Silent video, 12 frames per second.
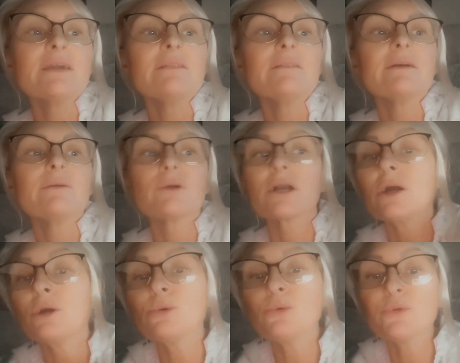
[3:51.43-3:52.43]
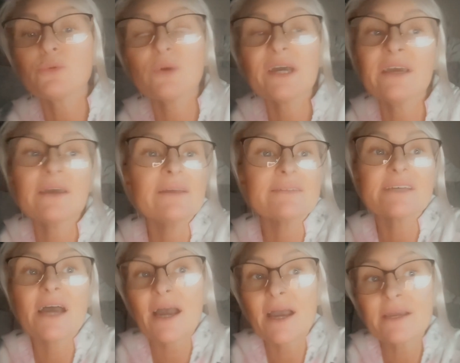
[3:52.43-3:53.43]
They were cold, wet, and
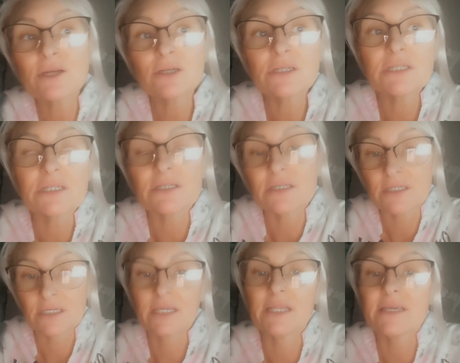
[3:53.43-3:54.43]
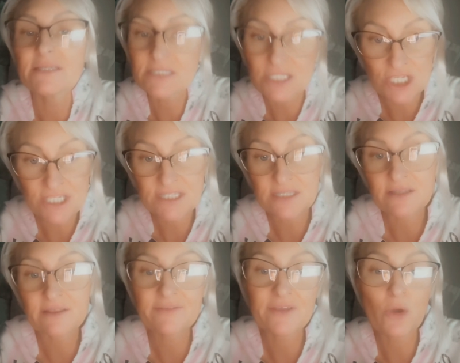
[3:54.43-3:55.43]
tired, and he suggested
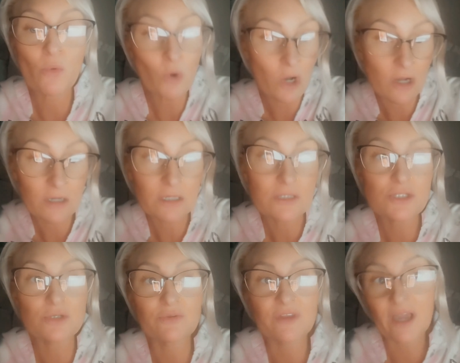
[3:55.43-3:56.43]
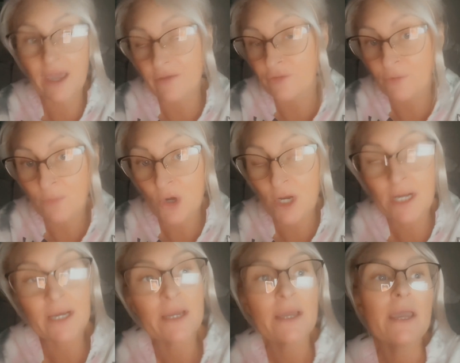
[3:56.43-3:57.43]
that they walk to the Kaler
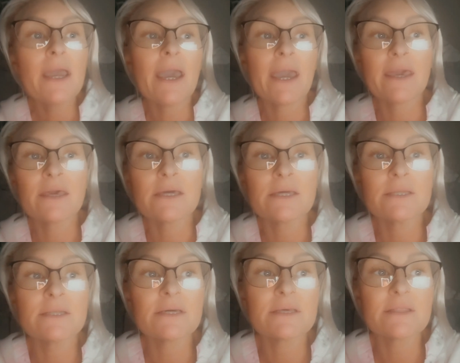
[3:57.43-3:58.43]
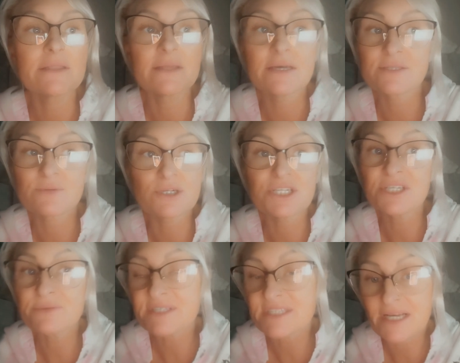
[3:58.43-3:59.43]
Mark, and that's where she
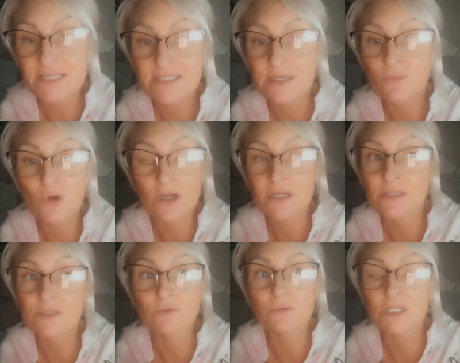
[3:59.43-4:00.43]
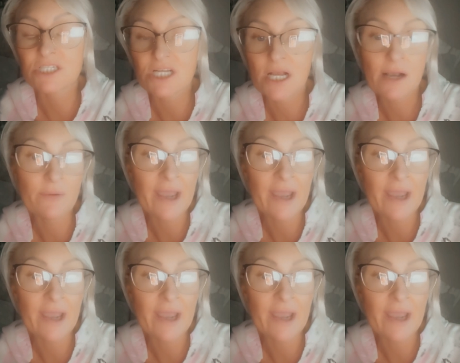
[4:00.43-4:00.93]
was last seen walking towards Highway